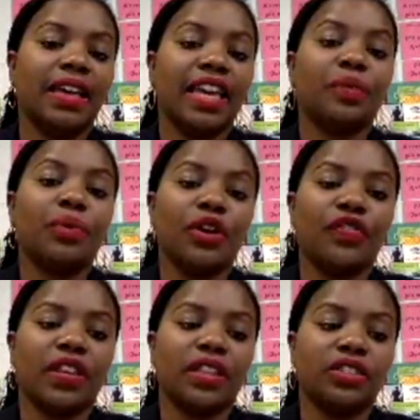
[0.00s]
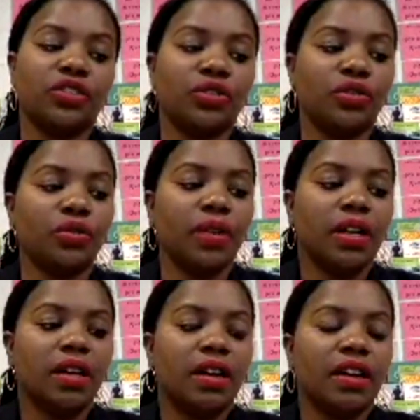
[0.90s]
in perfectly to,
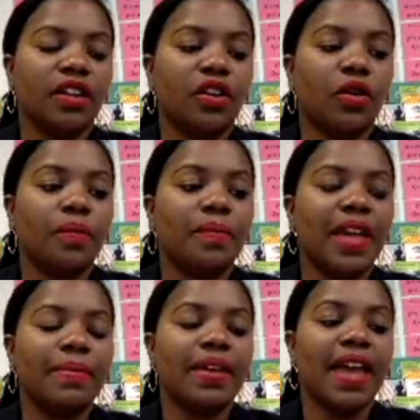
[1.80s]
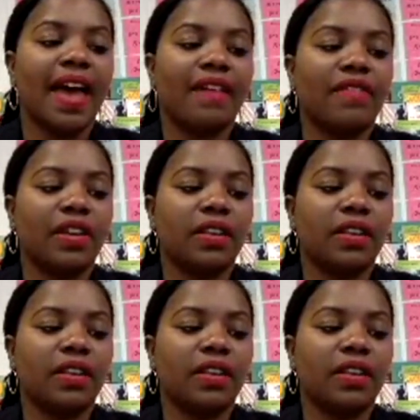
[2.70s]
maybe having